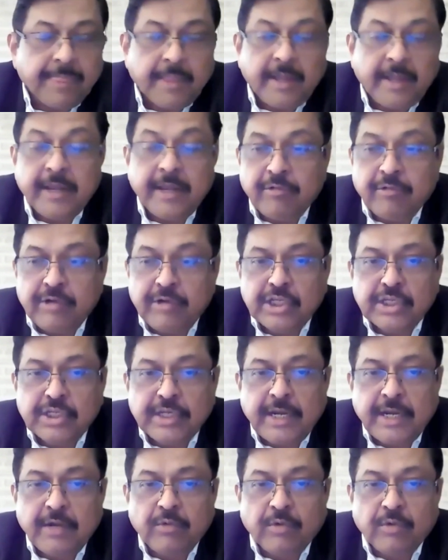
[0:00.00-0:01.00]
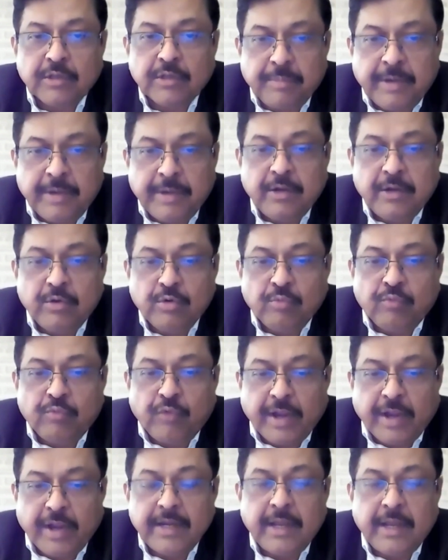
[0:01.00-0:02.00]
And every state was made to
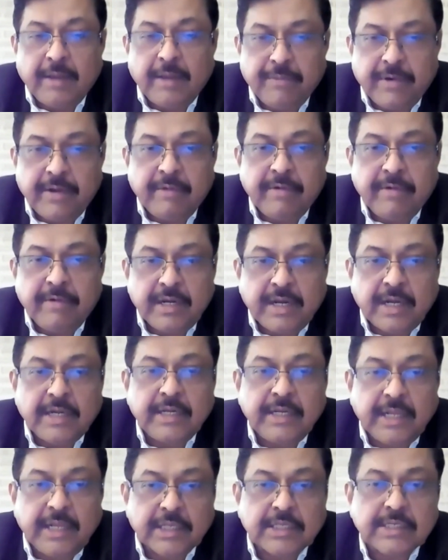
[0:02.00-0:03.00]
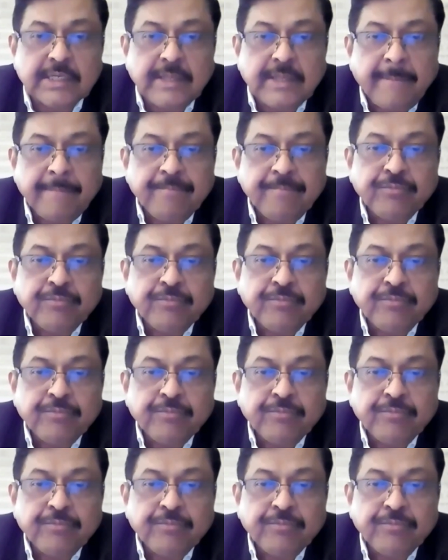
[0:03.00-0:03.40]
file affidavit that yes,